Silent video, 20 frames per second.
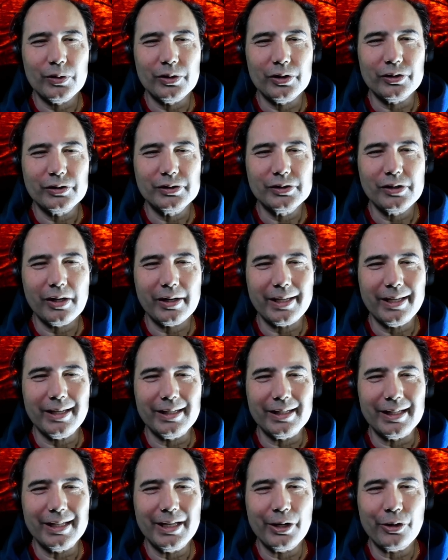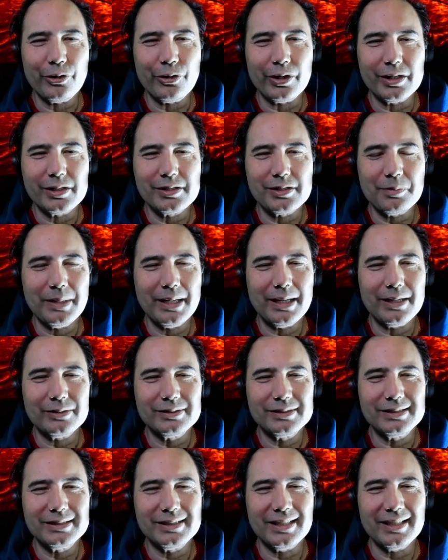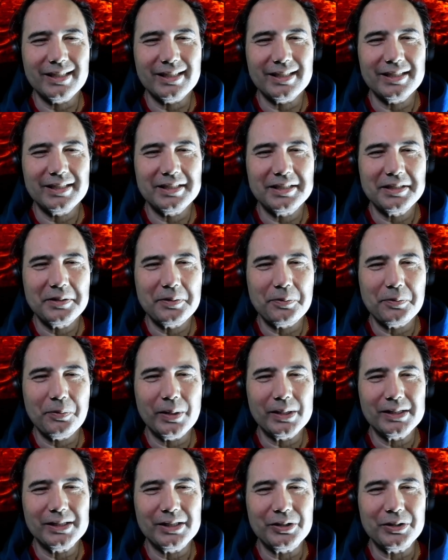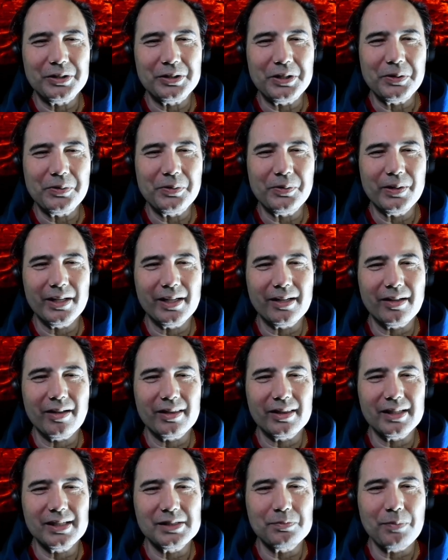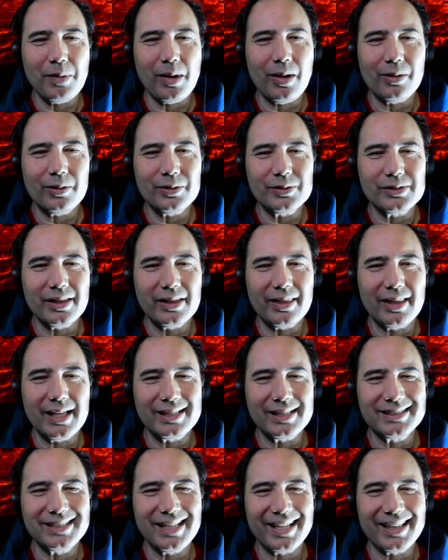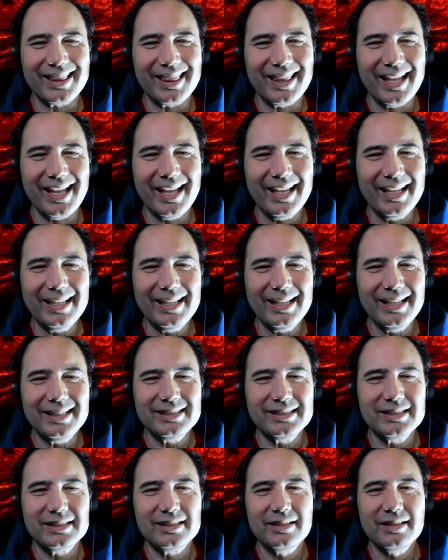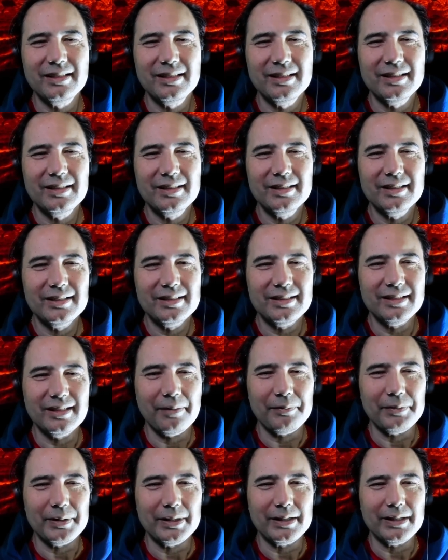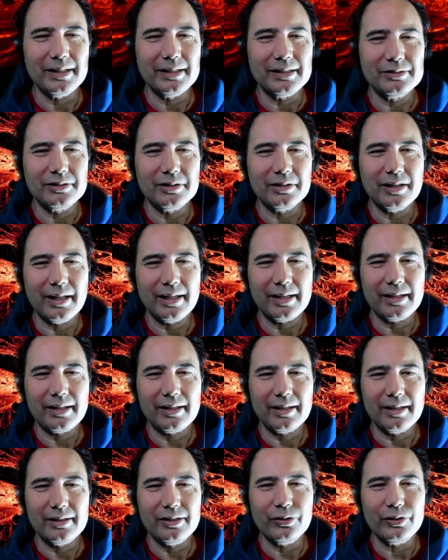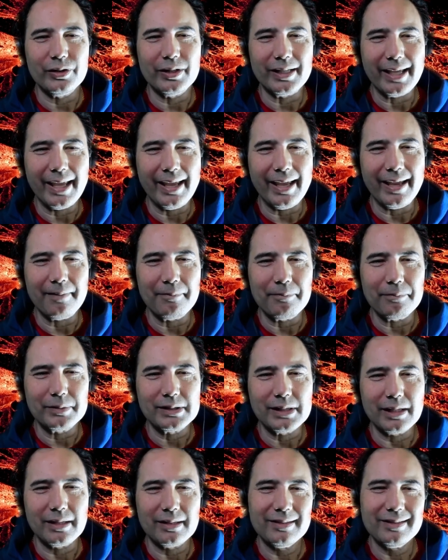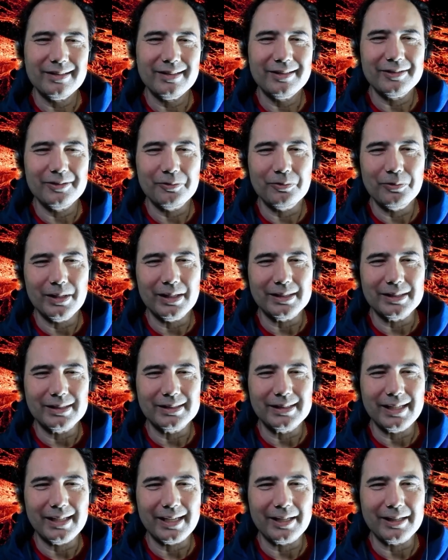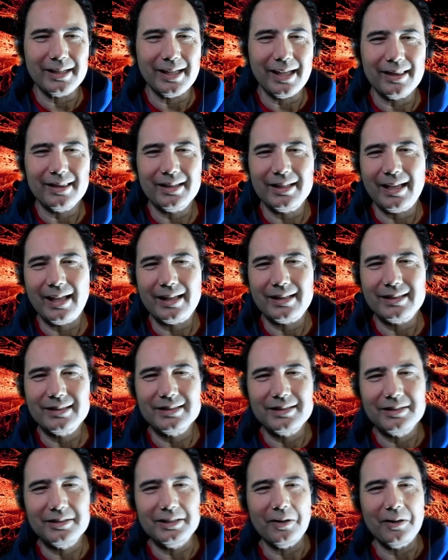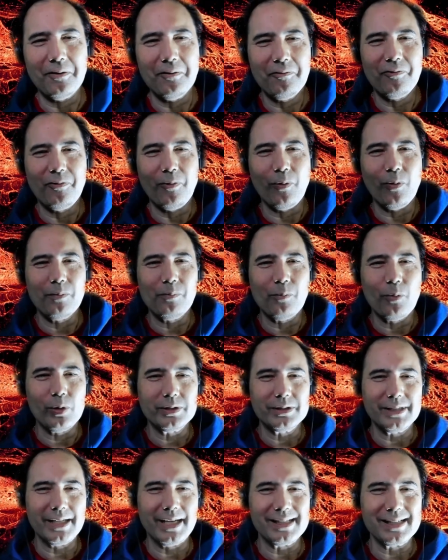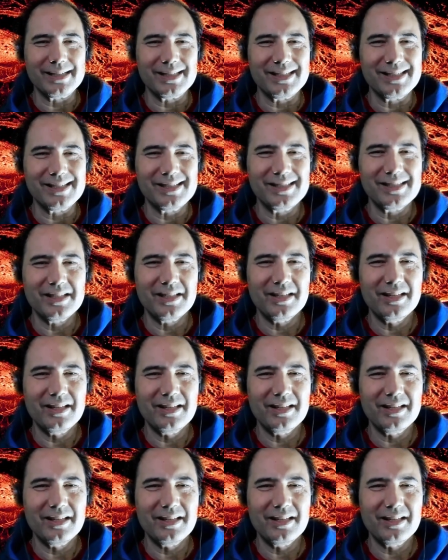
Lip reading: start getting curious about what you're doing on these balls and things like that. I mean, these, like, during the games, like, you're willing to take a death. You got, 4 more chances.